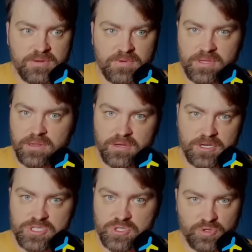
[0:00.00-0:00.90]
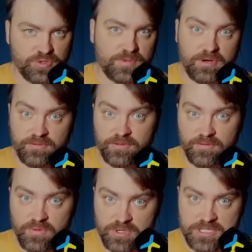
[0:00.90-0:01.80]
with large group of the
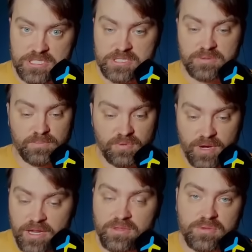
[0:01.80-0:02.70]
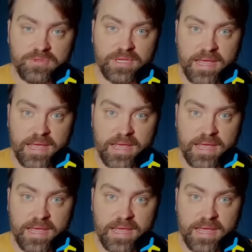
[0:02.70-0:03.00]
forces to break through the